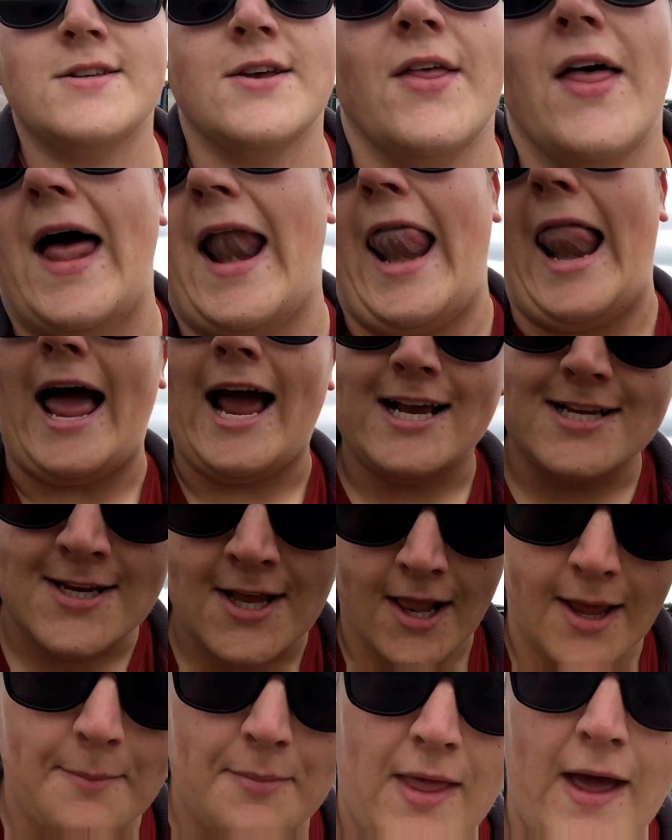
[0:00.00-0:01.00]
so that last
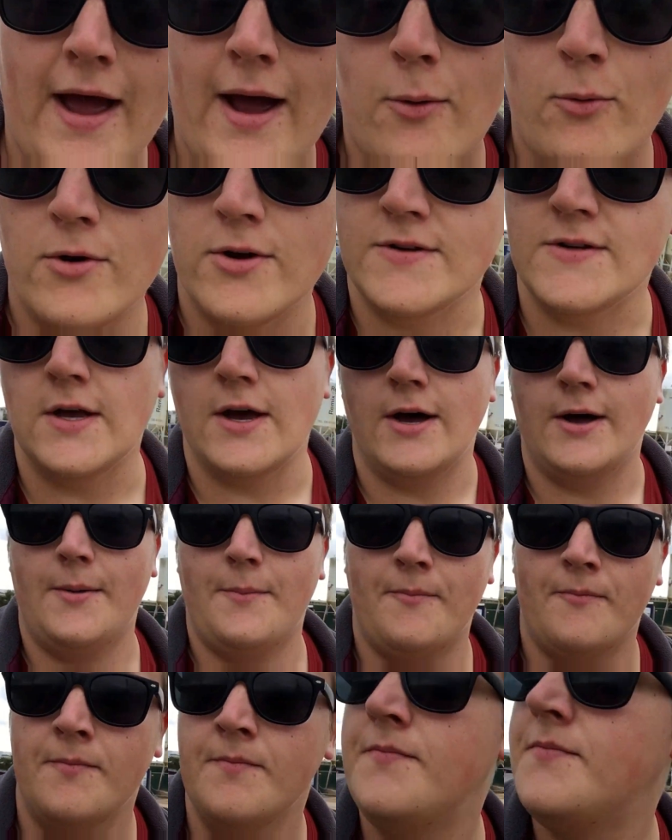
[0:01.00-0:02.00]
clip there was
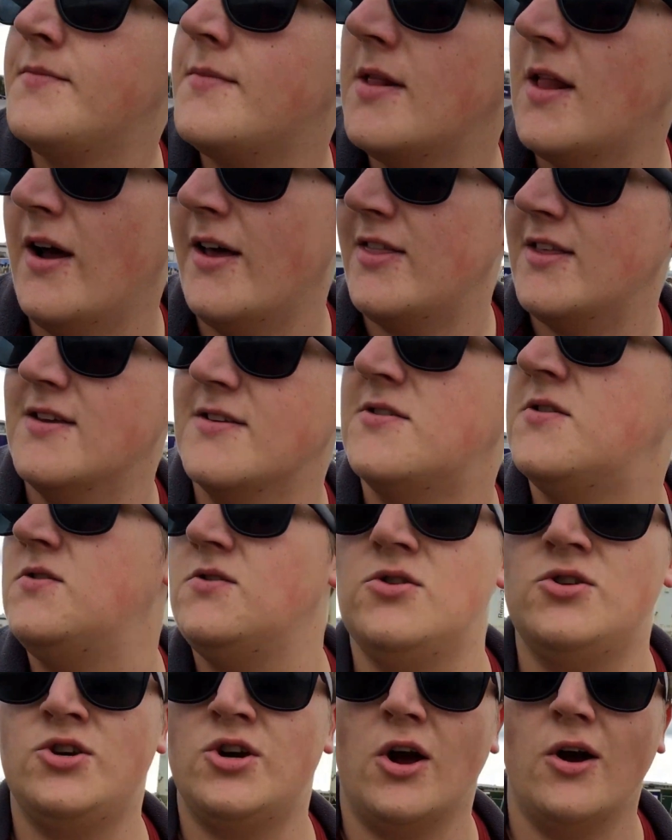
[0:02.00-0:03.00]
um, like this
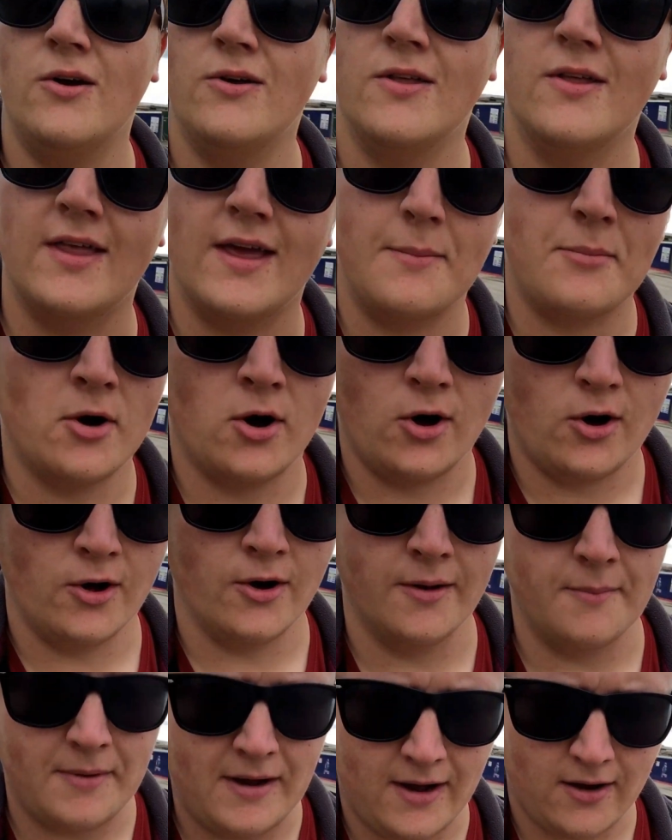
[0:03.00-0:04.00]
show that they put
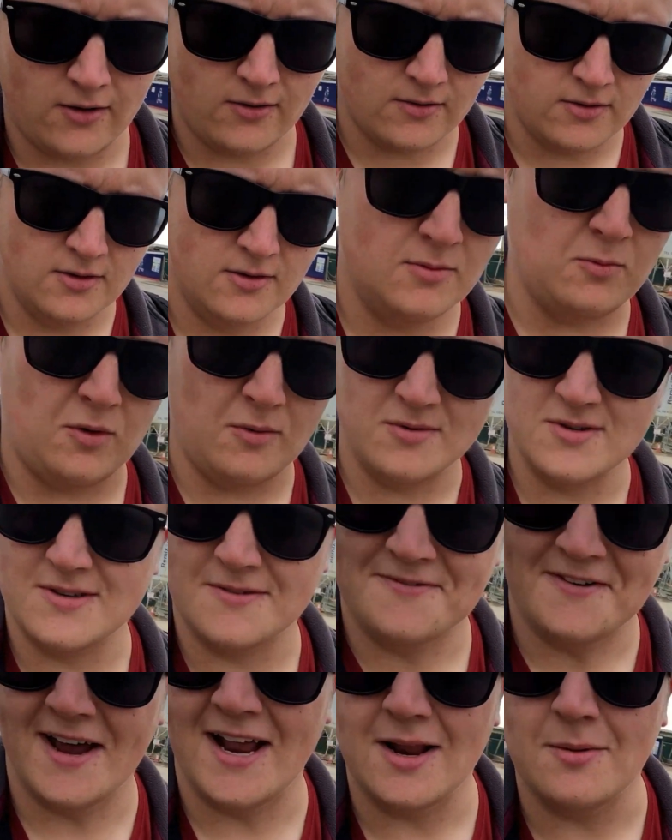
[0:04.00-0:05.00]
on about what was
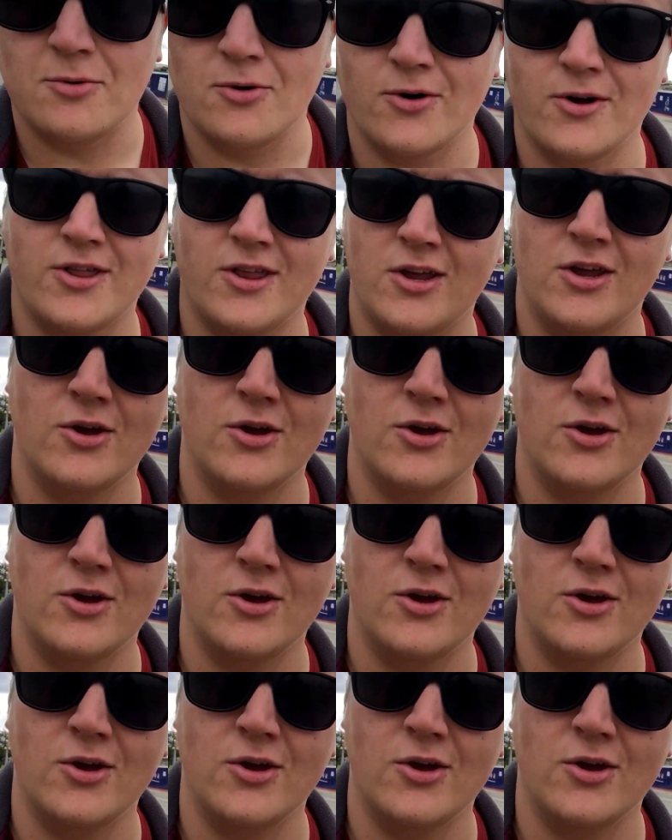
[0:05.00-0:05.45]
available at the